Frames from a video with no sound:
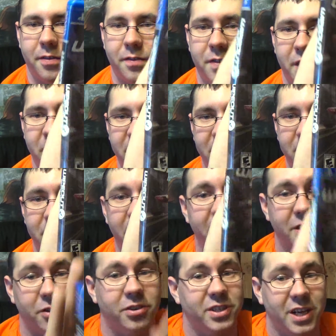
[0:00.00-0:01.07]

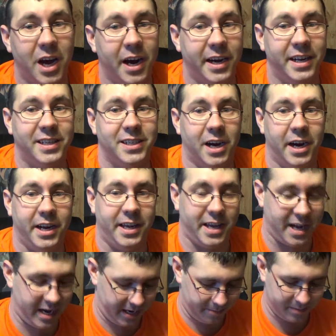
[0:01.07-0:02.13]
These are tiny
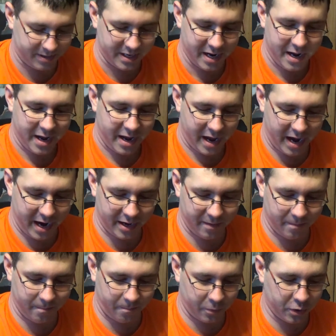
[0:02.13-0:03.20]
games. And
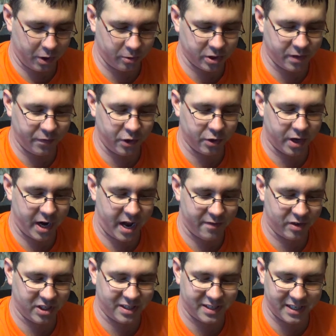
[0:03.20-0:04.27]
for those of you that
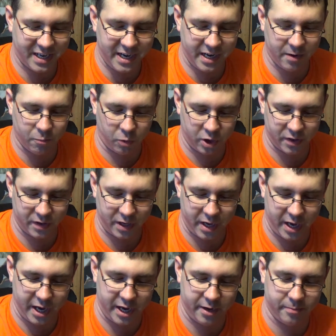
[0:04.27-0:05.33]
haven't seen one of the
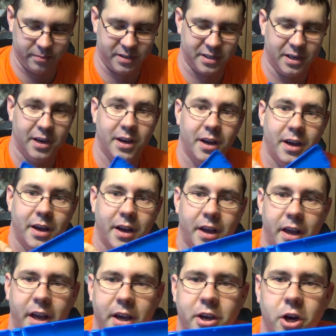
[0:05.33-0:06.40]
games,
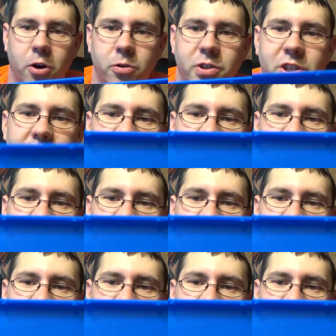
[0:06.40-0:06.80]
it goes in